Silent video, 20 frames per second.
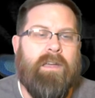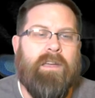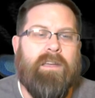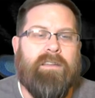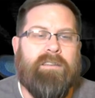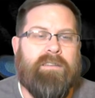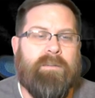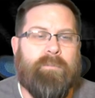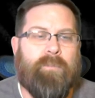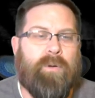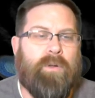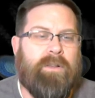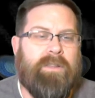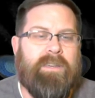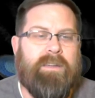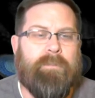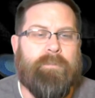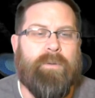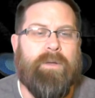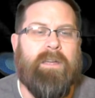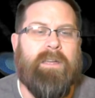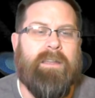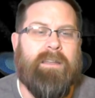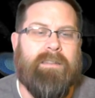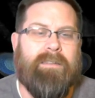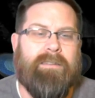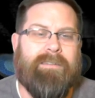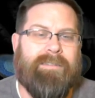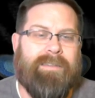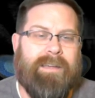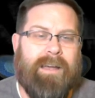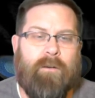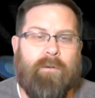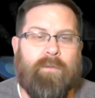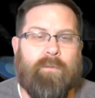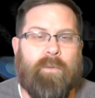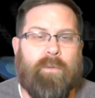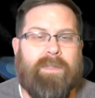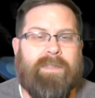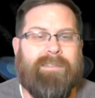to Puyallup in the
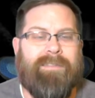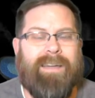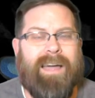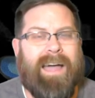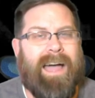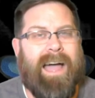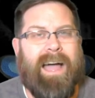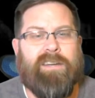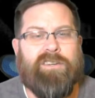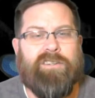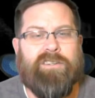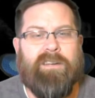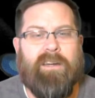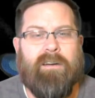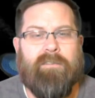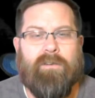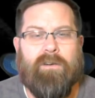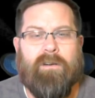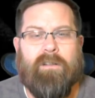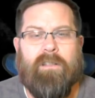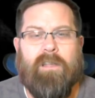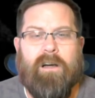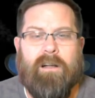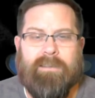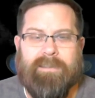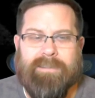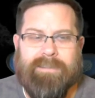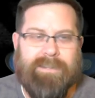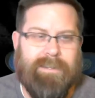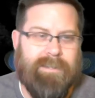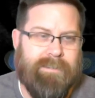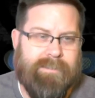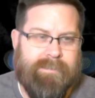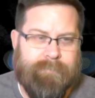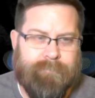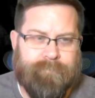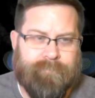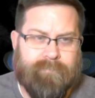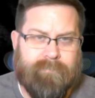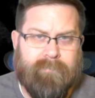south with its ash-covered
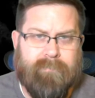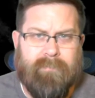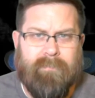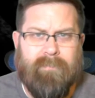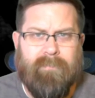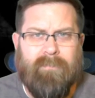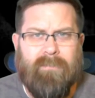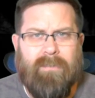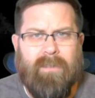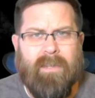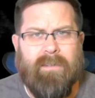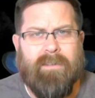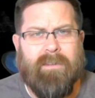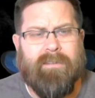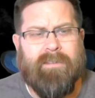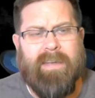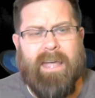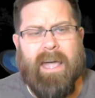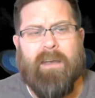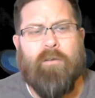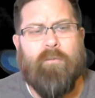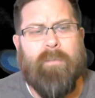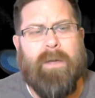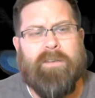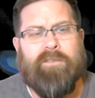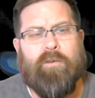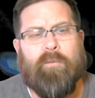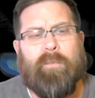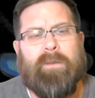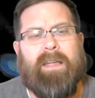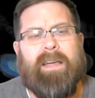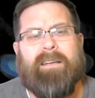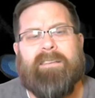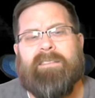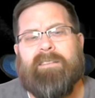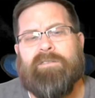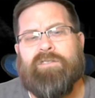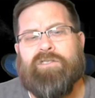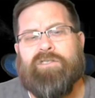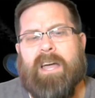lawlessness. The Seattle
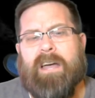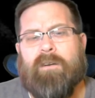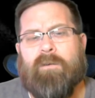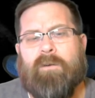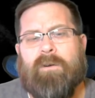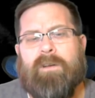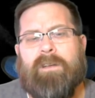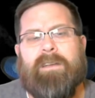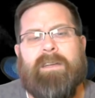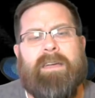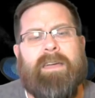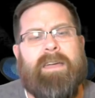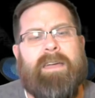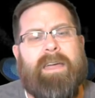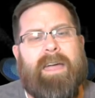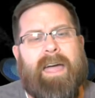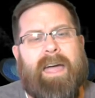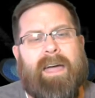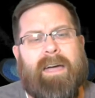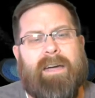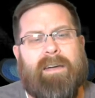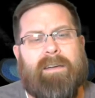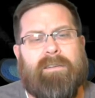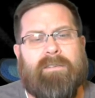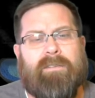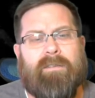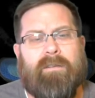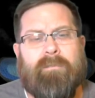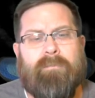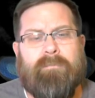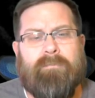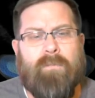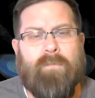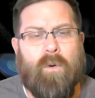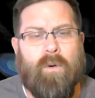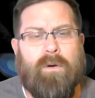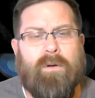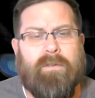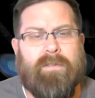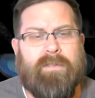Metroplex of Shadowrun has
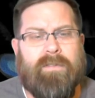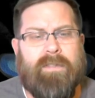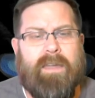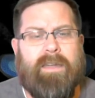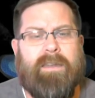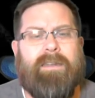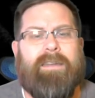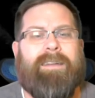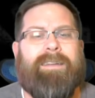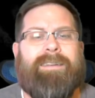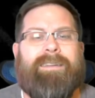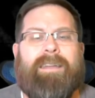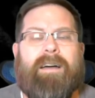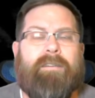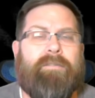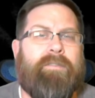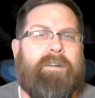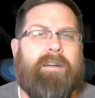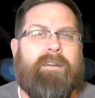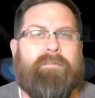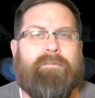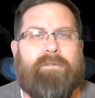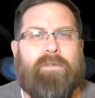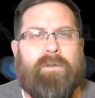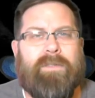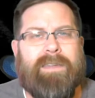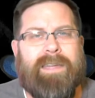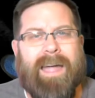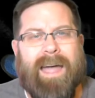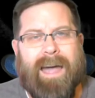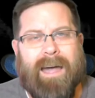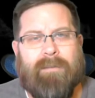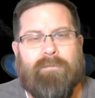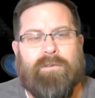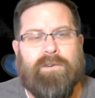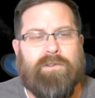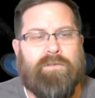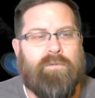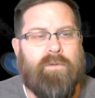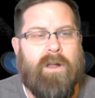more than enough for the
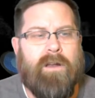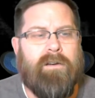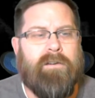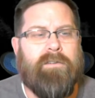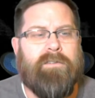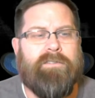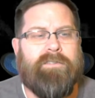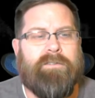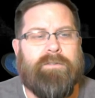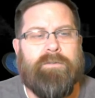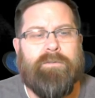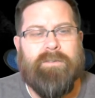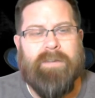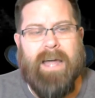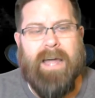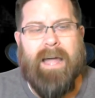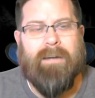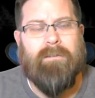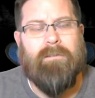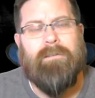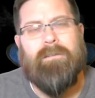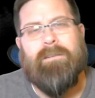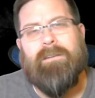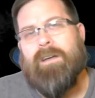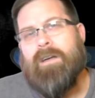average runner to tackle,